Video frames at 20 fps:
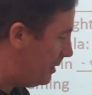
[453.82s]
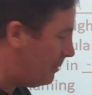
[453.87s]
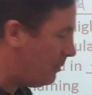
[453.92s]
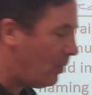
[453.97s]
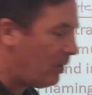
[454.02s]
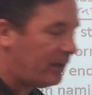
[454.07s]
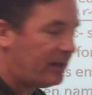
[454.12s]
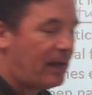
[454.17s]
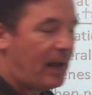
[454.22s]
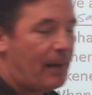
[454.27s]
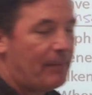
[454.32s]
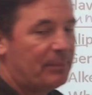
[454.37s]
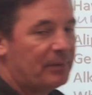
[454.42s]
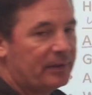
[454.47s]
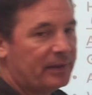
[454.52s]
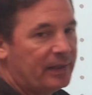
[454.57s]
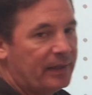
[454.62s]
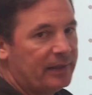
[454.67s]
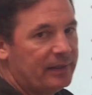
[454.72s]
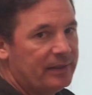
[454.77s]
bit more
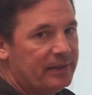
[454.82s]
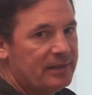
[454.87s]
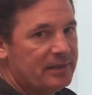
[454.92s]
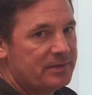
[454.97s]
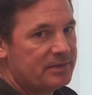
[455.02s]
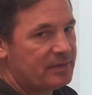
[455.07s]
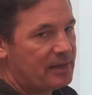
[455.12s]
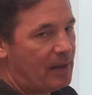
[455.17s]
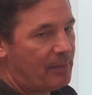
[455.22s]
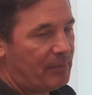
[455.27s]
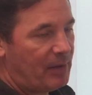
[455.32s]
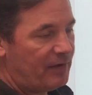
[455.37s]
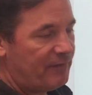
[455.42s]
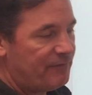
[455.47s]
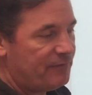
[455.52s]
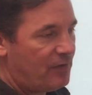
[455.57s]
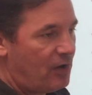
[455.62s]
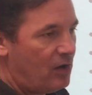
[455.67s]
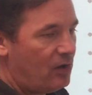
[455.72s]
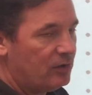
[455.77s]
complicated, it's not my
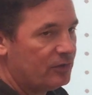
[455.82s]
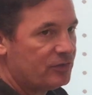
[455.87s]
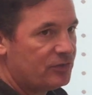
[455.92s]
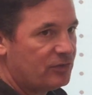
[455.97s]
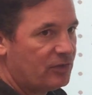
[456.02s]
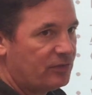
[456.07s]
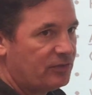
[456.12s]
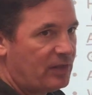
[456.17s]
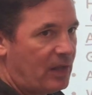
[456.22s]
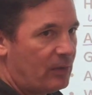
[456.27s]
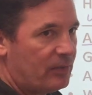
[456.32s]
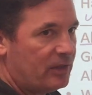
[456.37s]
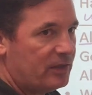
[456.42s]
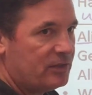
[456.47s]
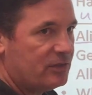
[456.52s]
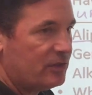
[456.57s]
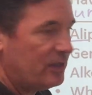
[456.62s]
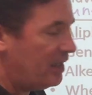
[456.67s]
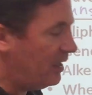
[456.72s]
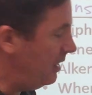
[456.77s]
fault, it's just how they
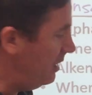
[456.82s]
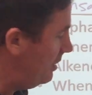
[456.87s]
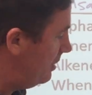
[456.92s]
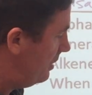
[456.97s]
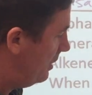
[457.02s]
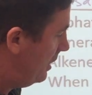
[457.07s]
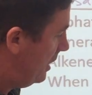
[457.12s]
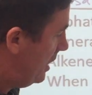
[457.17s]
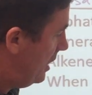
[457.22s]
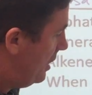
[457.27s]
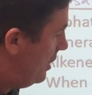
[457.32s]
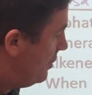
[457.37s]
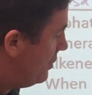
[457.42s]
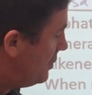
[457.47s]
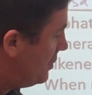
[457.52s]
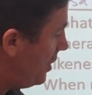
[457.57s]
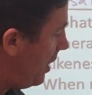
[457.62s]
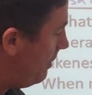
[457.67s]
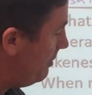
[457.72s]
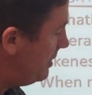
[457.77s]
did it.
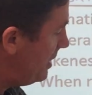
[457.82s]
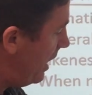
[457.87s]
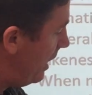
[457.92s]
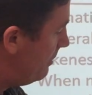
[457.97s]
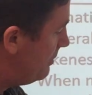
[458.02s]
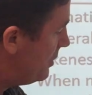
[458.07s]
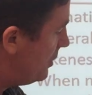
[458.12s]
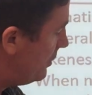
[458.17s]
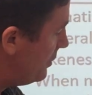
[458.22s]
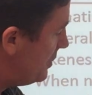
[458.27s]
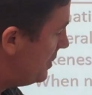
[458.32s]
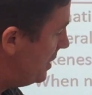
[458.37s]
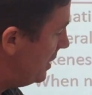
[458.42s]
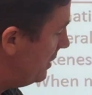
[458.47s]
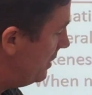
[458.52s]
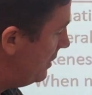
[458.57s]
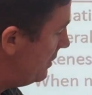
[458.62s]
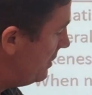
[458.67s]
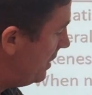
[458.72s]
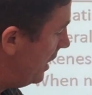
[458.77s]
Sometimes you'll see
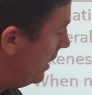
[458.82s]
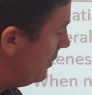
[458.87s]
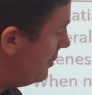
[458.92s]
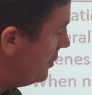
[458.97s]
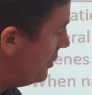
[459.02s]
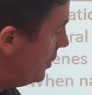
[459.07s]
this as